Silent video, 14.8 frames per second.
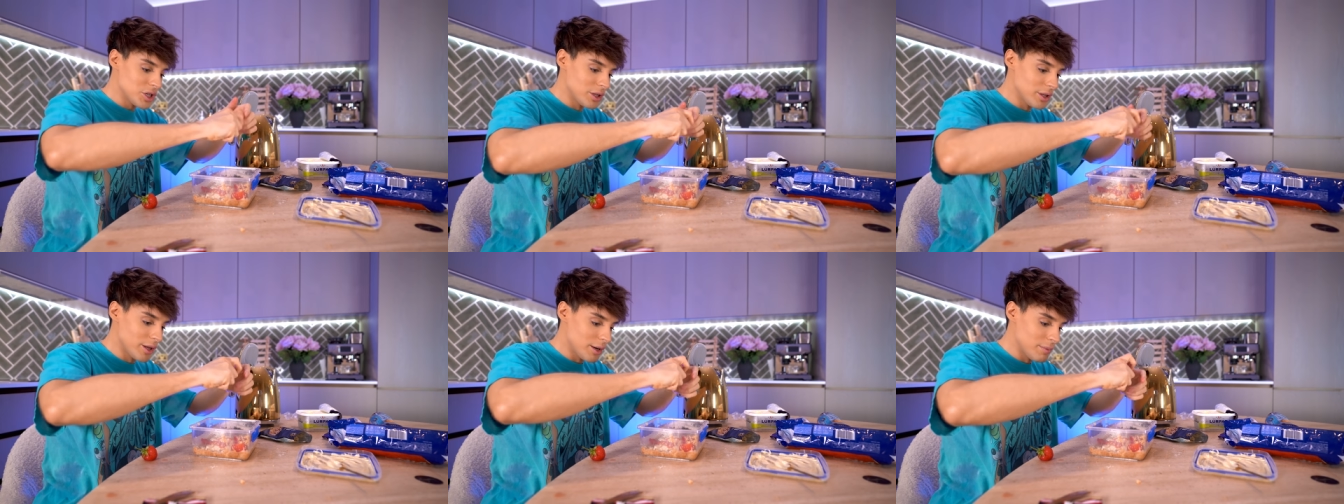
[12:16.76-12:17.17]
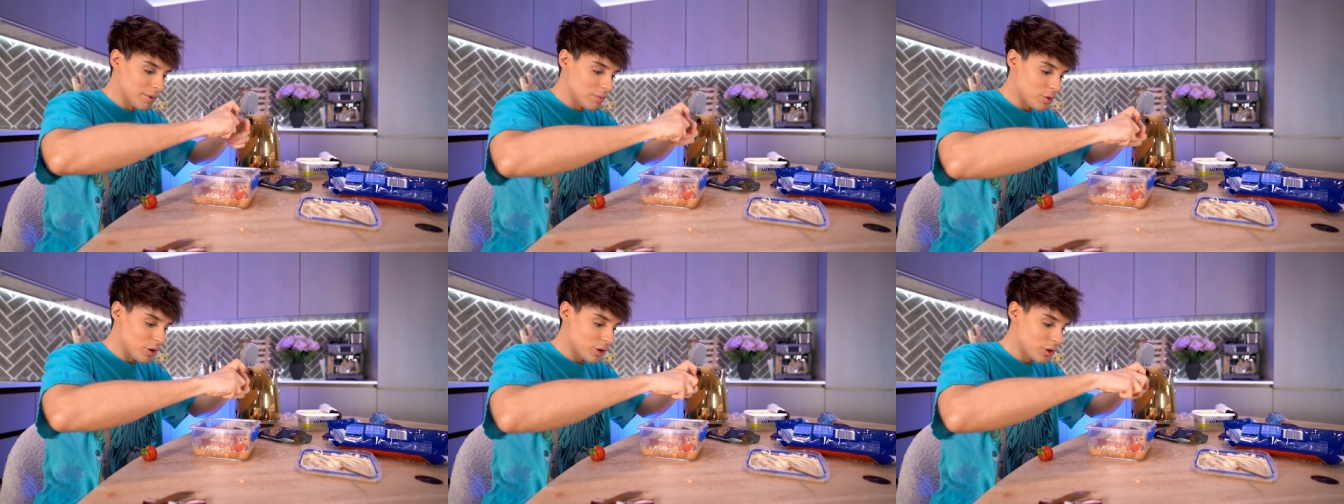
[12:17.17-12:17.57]
a little bit
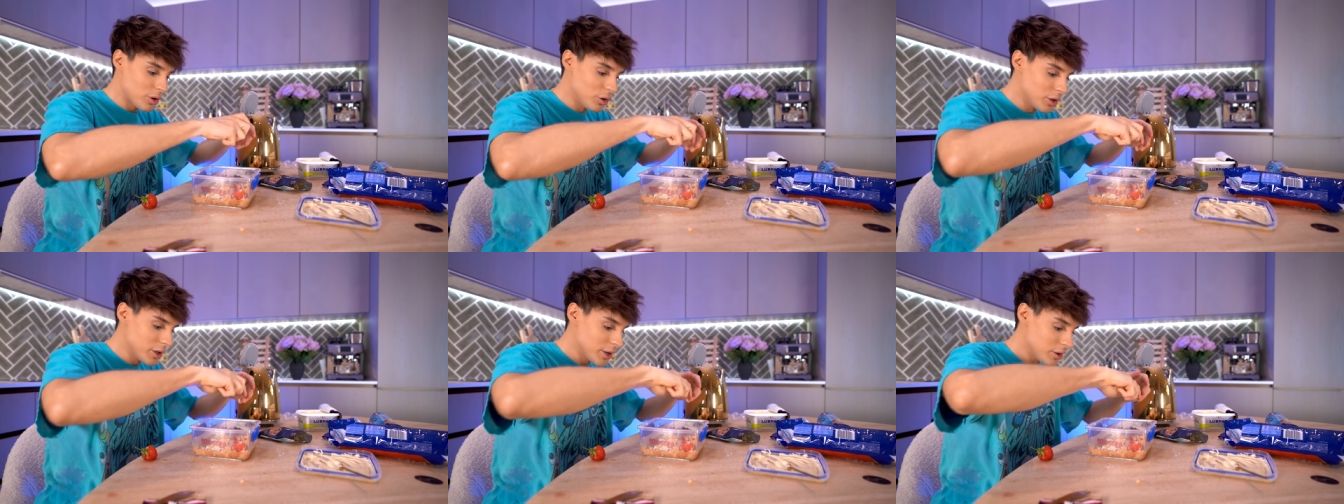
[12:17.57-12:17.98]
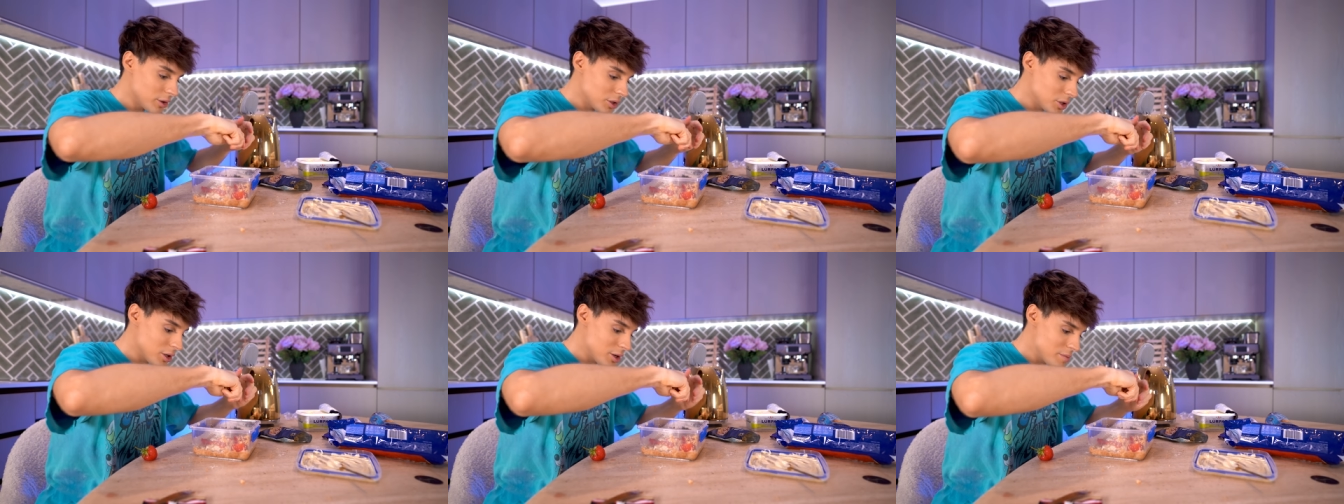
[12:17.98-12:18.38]
more cookie on
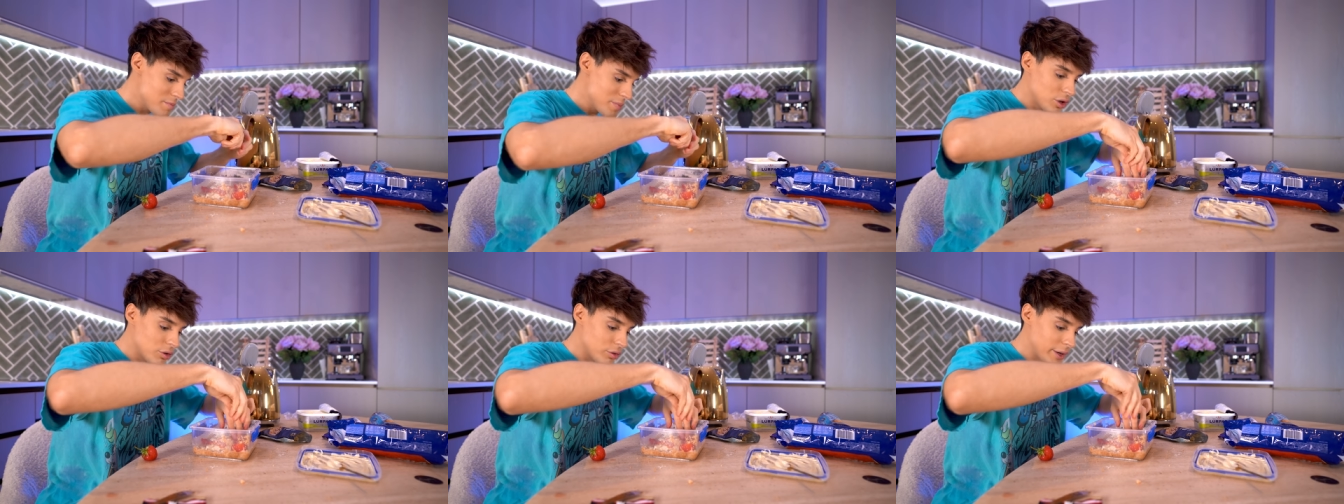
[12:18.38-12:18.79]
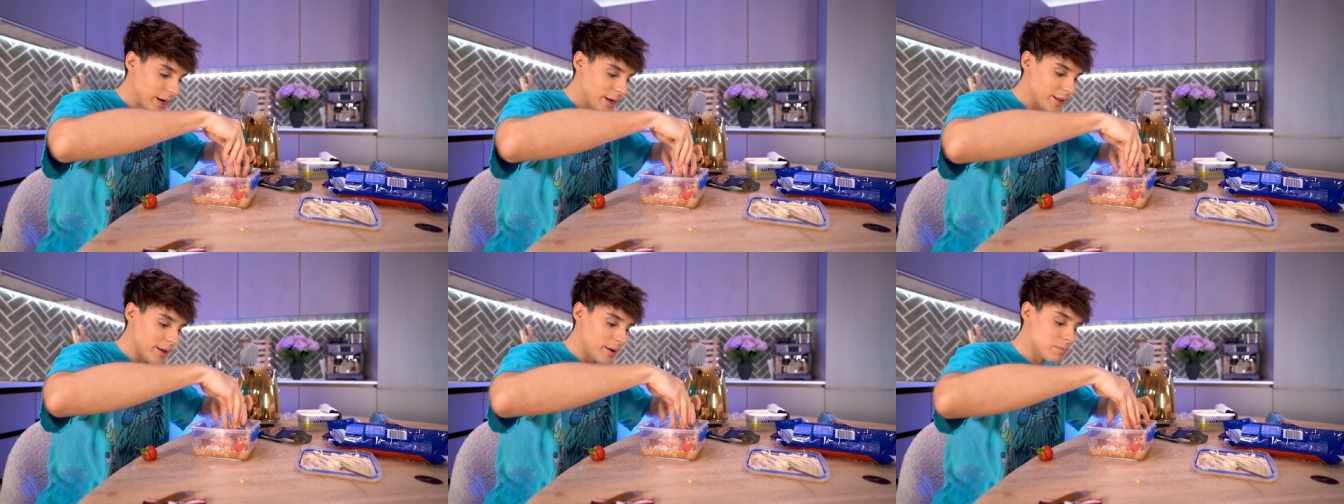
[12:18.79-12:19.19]
top,
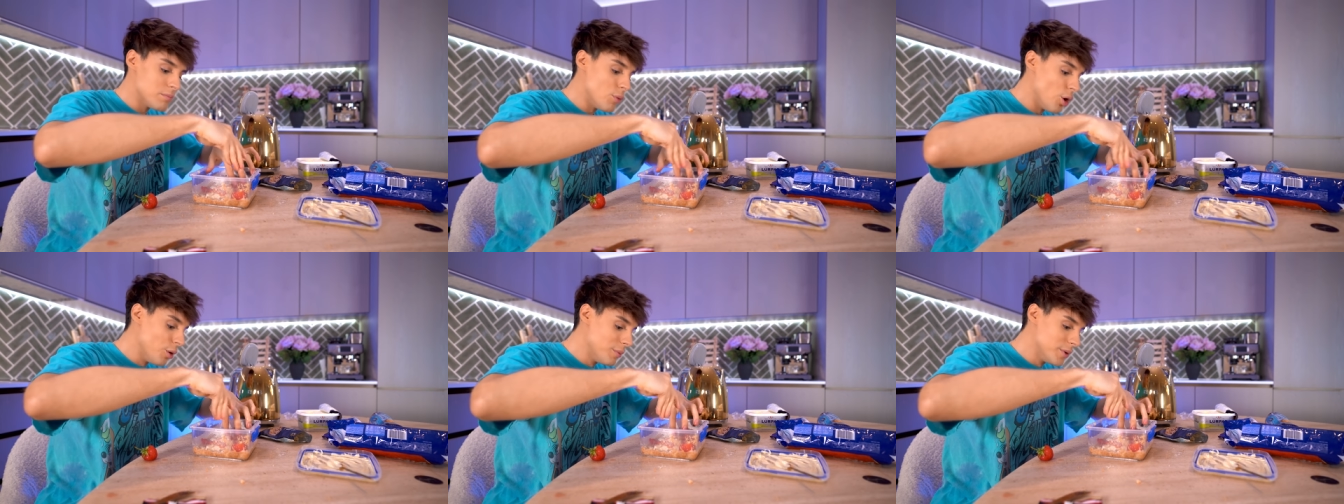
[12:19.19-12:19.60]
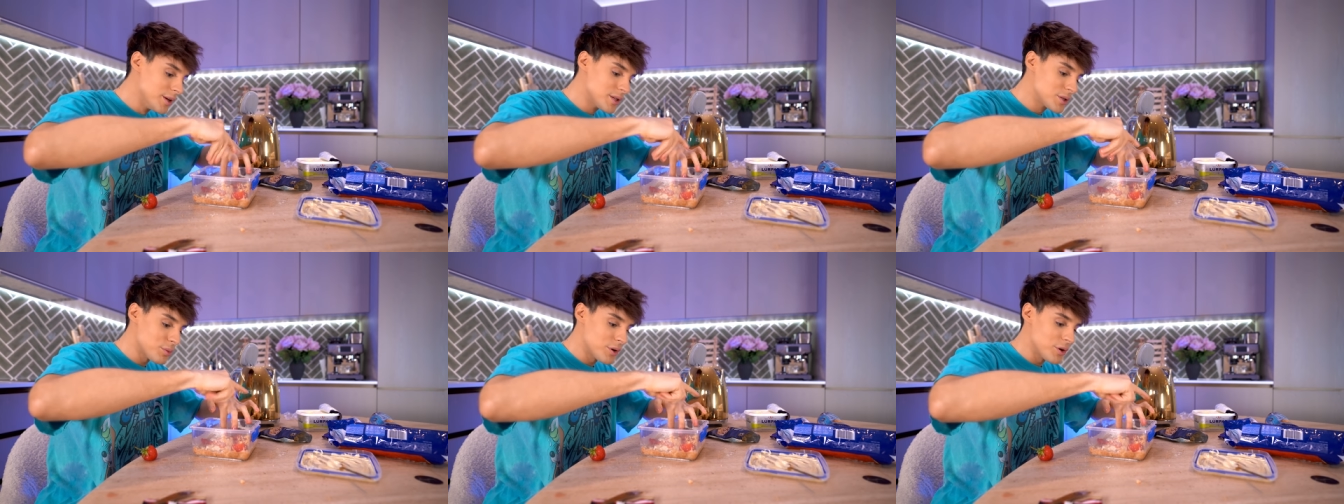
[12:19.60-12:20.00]
create like
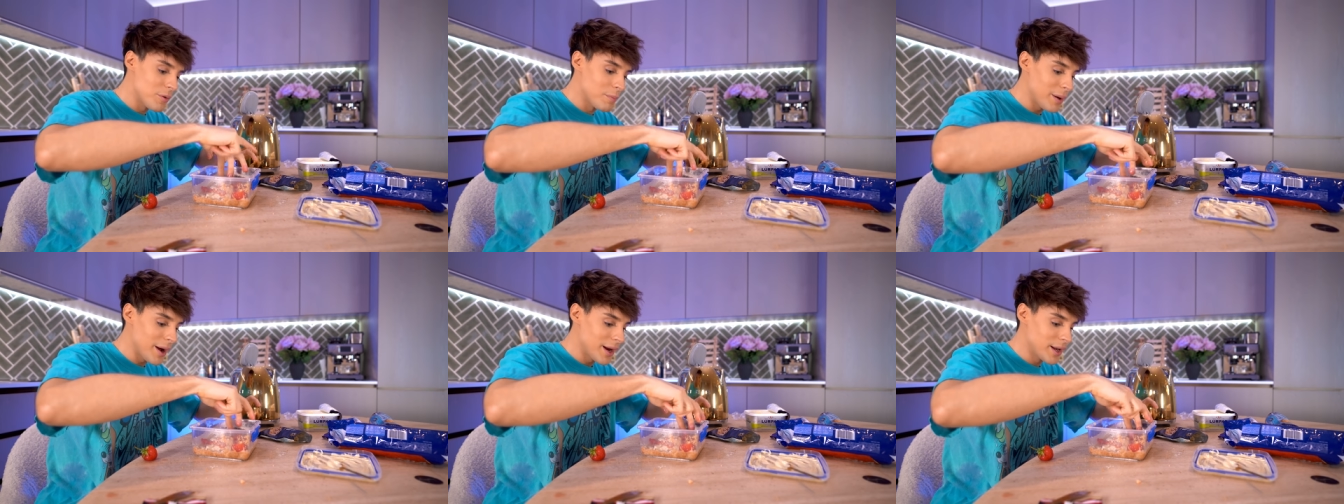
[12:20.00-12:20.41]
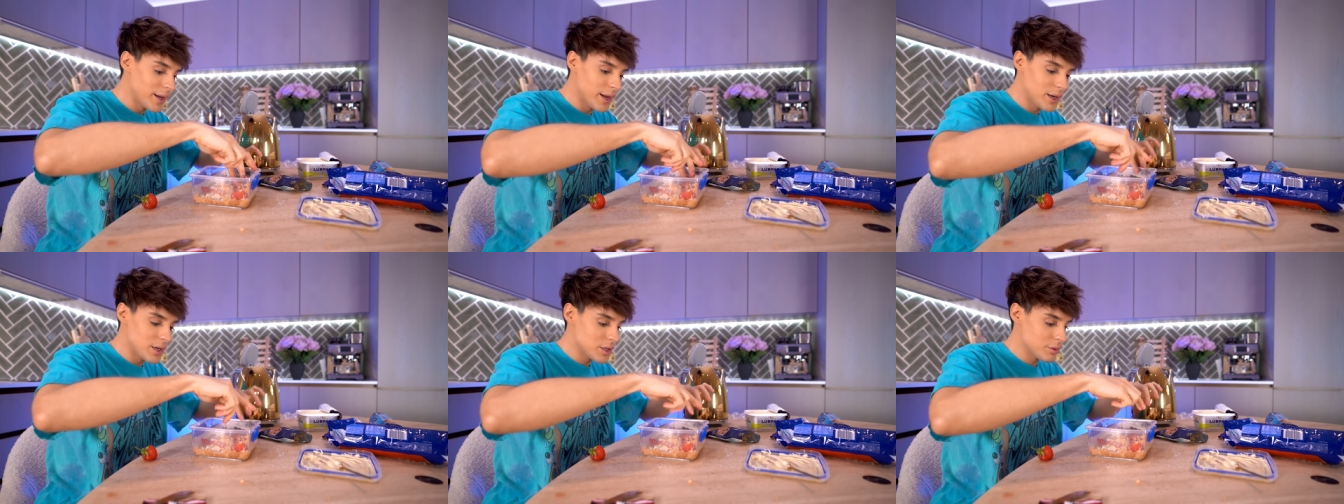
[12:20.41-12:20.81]
moments when you're biting
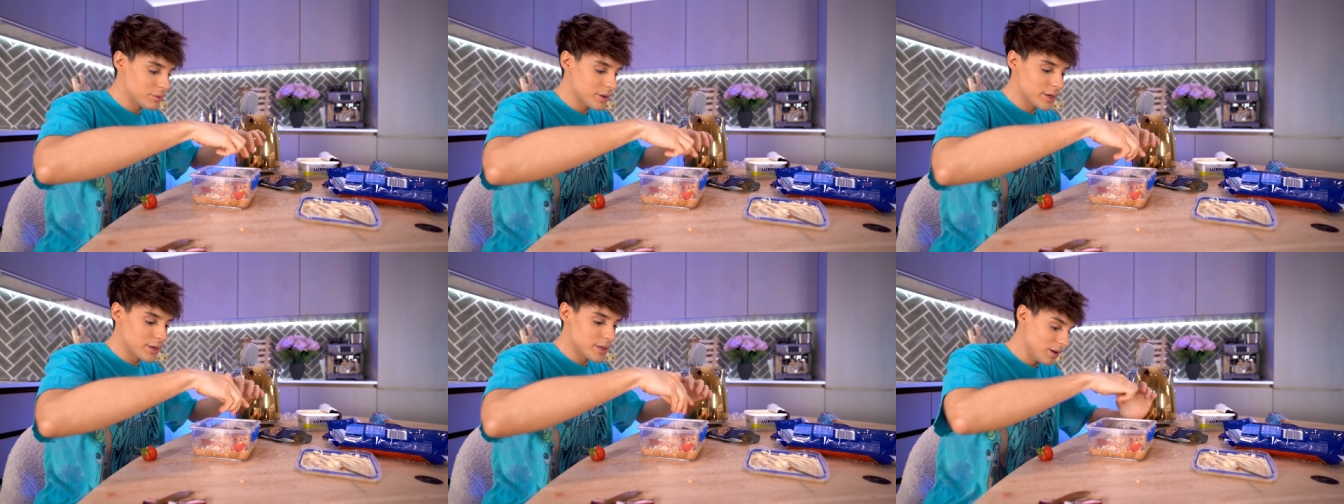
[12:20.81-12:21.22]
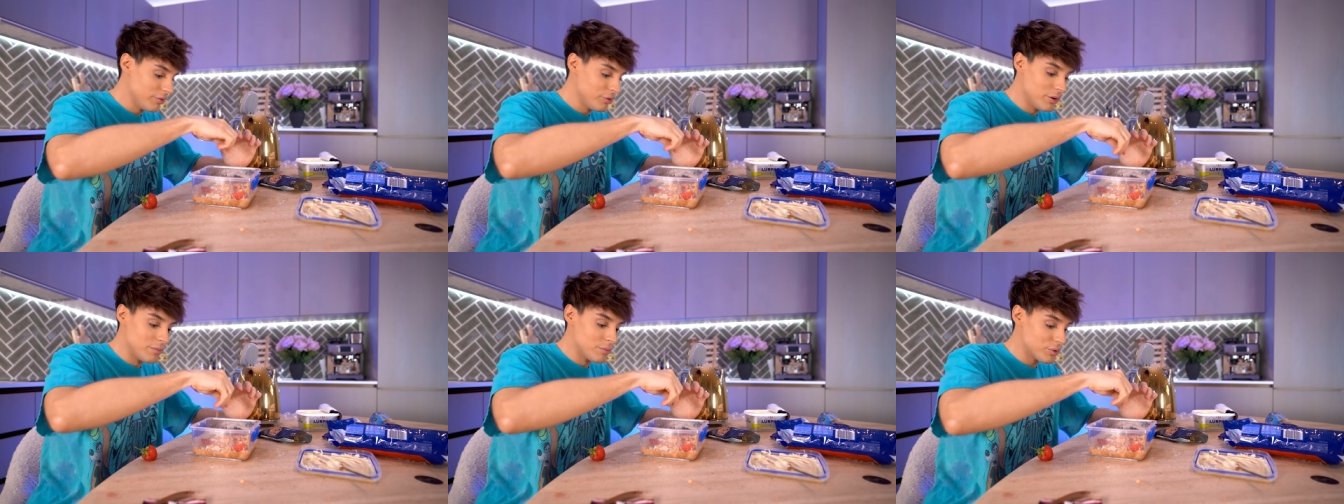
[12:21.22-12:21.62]
into it. If
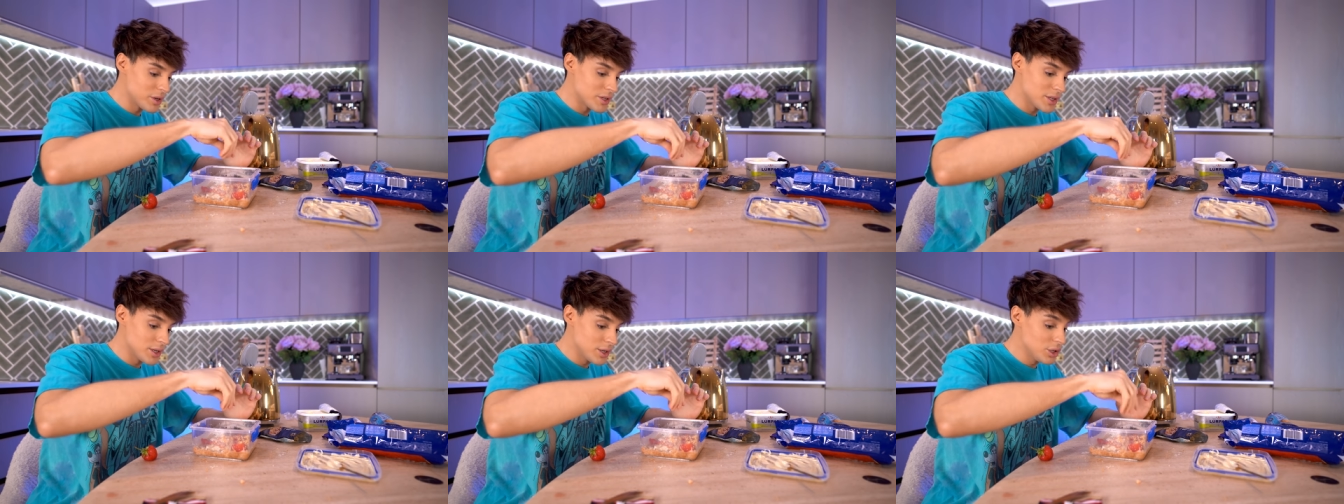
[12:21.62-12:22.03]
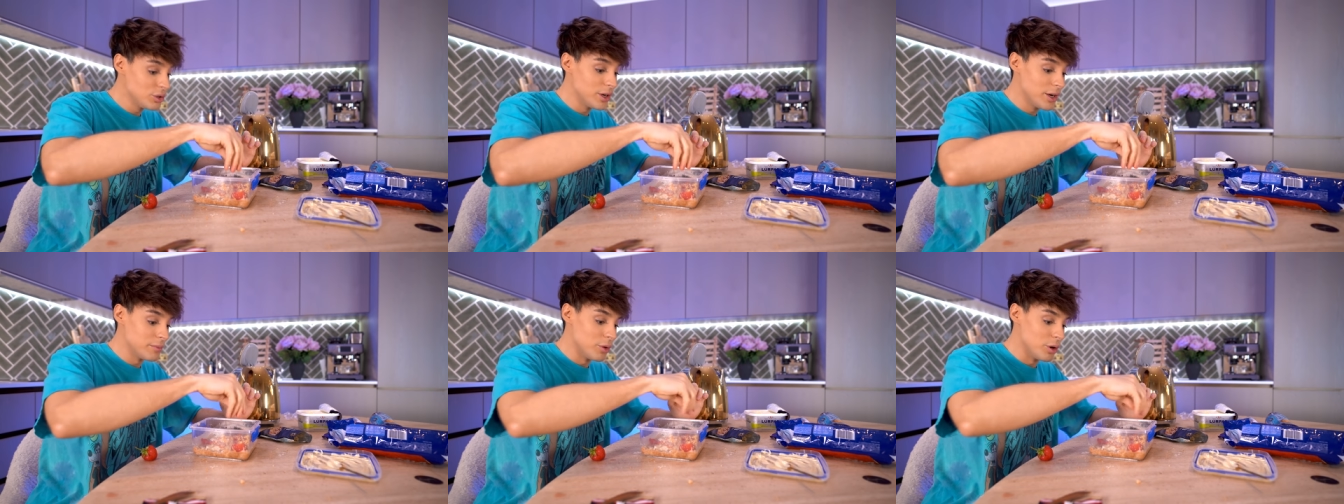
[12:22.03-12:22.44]
you're in prison, you
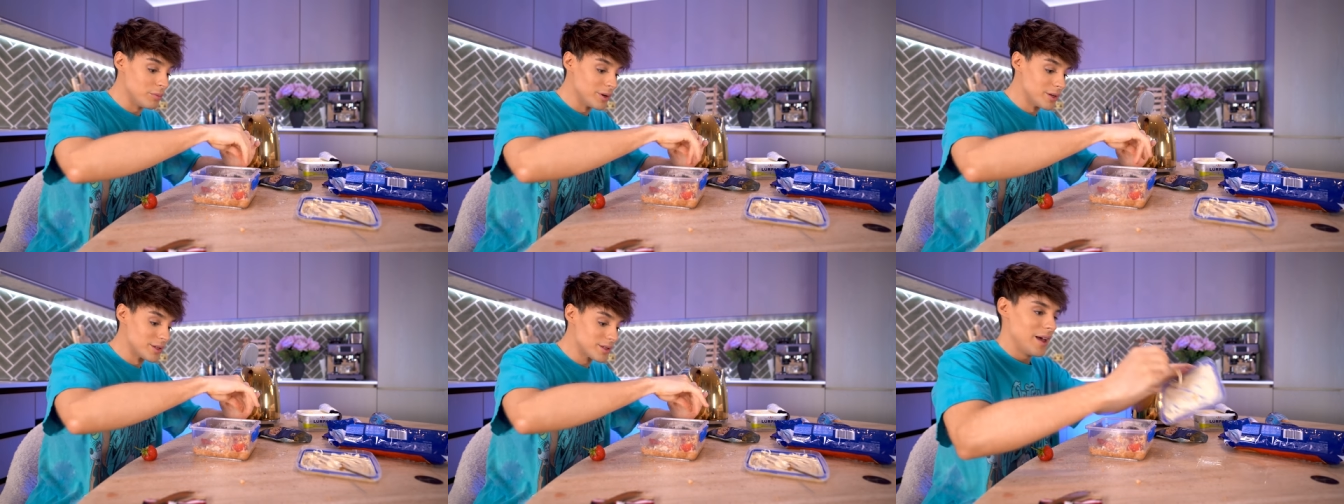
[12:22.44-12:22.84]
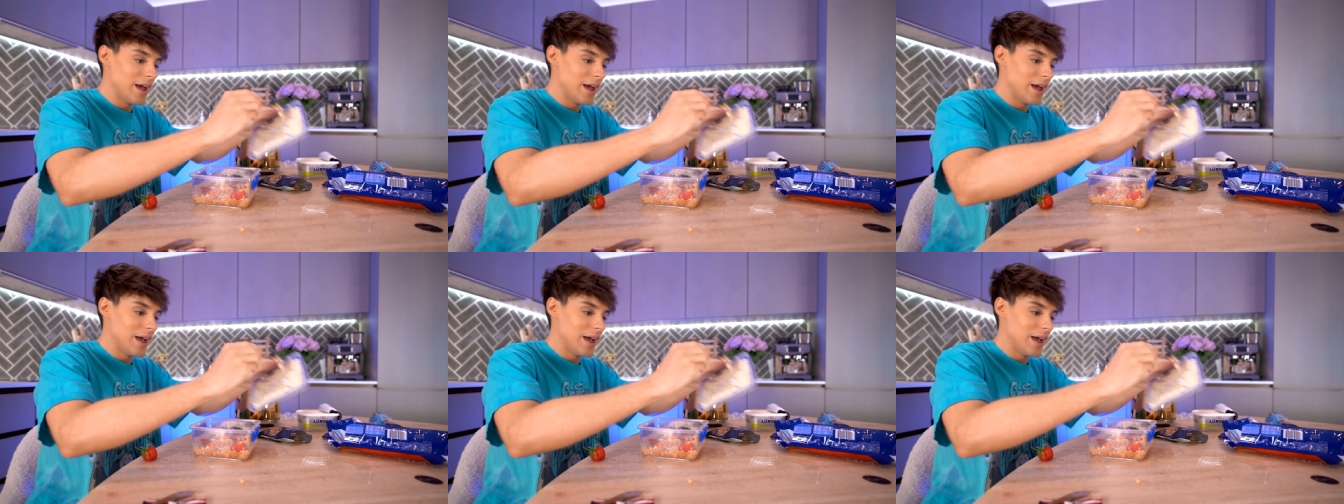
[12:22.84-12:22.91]
need moments.